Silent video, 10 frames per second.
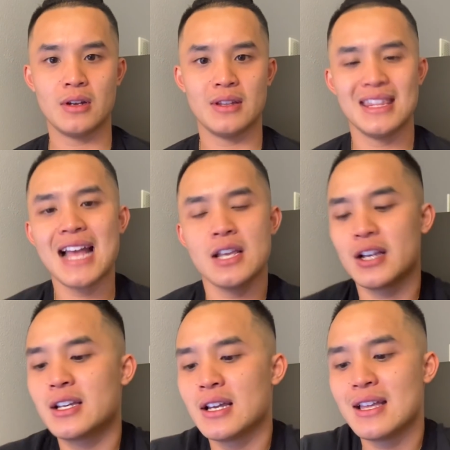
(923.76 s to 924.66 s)

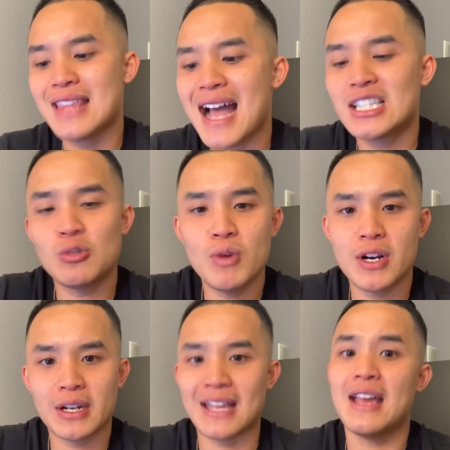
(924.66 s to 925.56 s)
That's where,
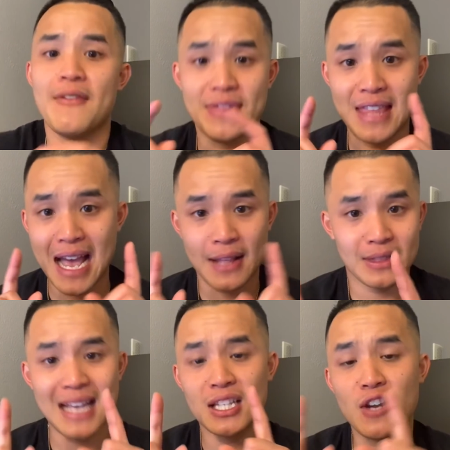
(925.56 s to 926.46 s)
okay,
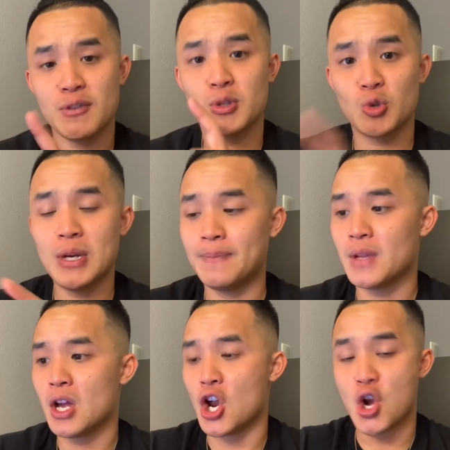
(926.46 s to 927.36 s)
that's the difference between
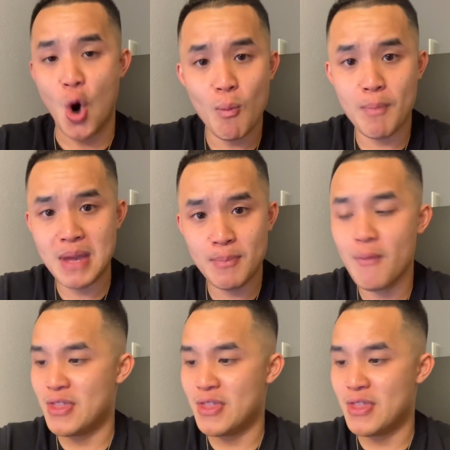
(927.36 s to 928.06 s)
normal people.